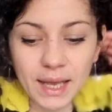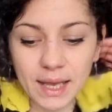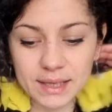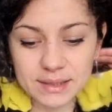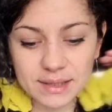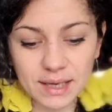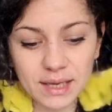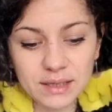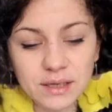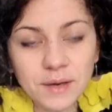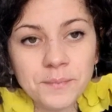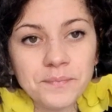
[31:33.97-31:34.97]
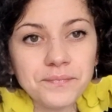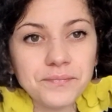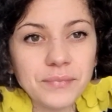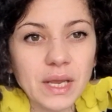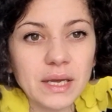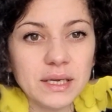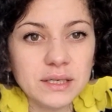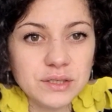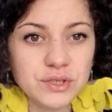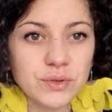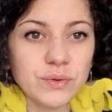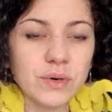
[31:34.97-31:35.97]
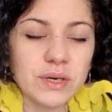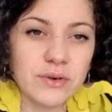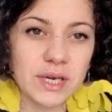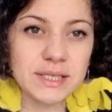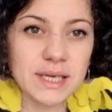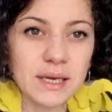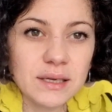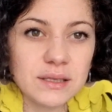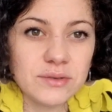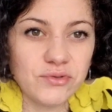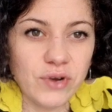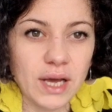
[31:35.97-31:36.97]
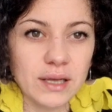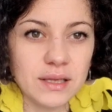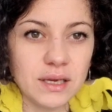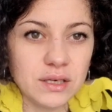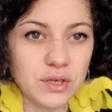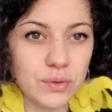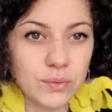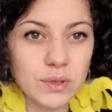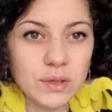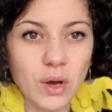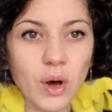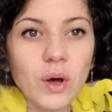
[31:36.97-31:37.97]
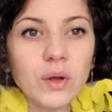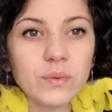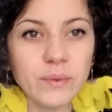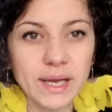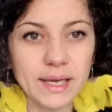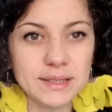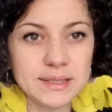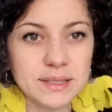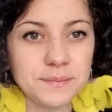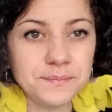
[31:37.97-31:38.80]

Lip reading: and then into a rectangular raglan you will always